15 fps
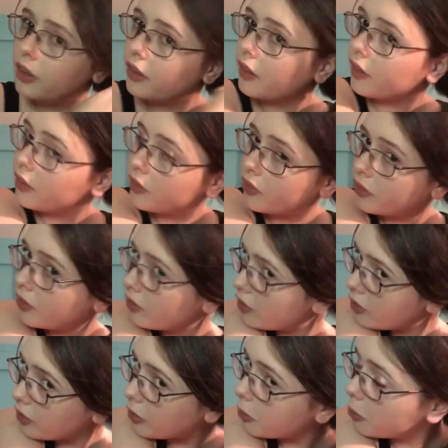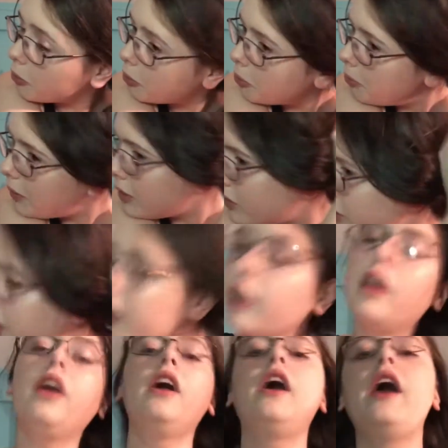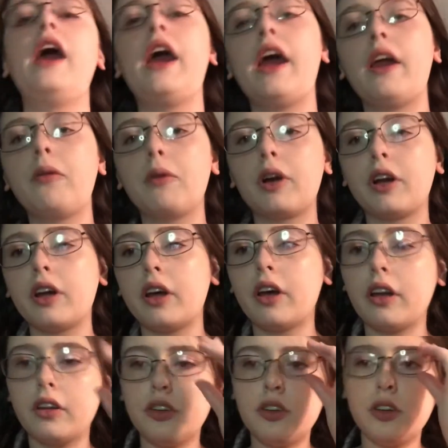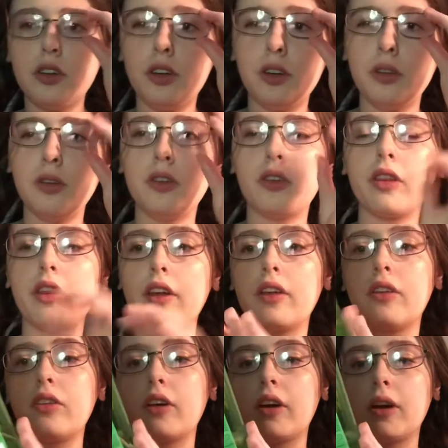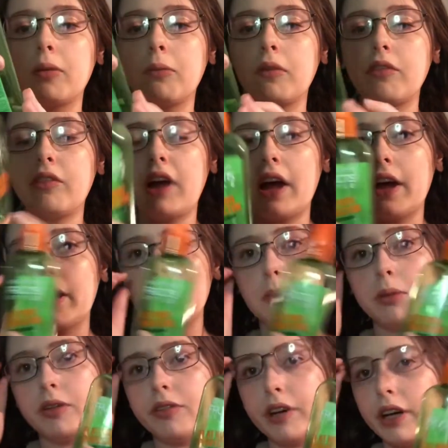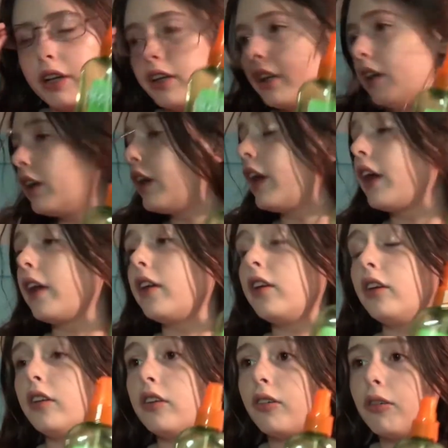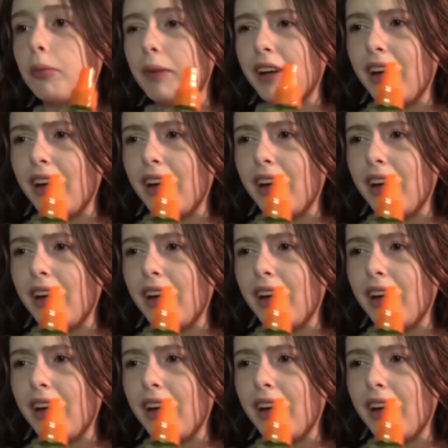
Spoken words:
that is so messy, and we're gonna use this flat iron perfector. I can't do it with my